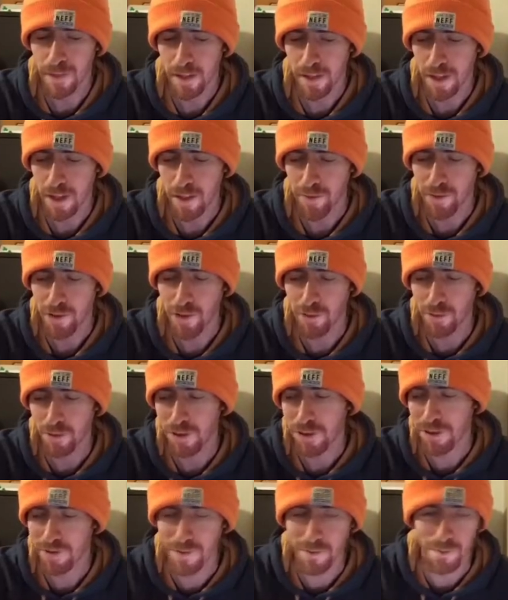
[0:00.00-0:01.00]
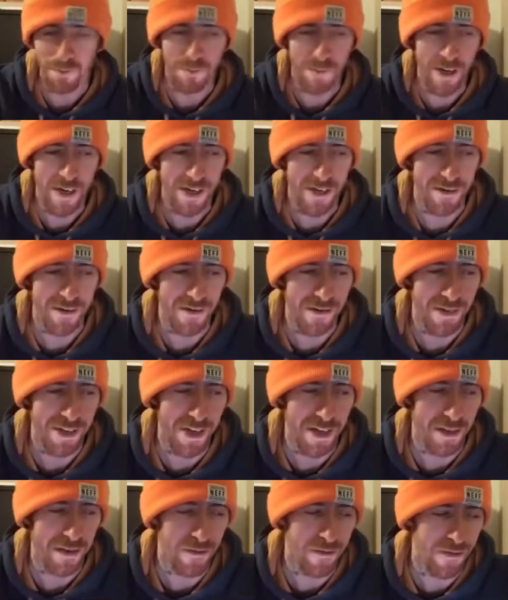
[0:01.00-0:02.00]
I'm sure we'll get some bangers
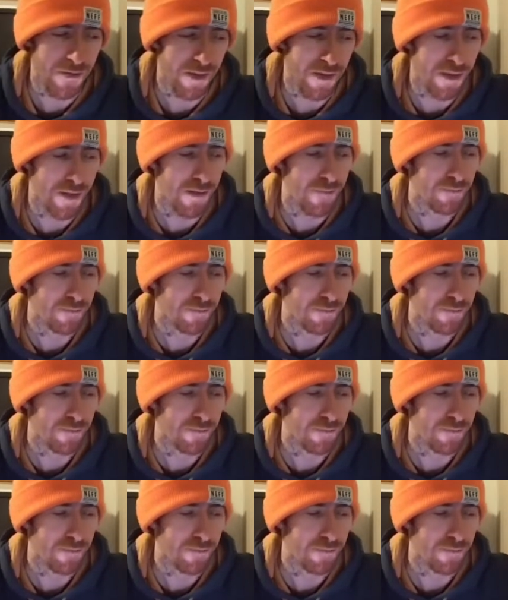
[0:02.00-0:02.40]
out of our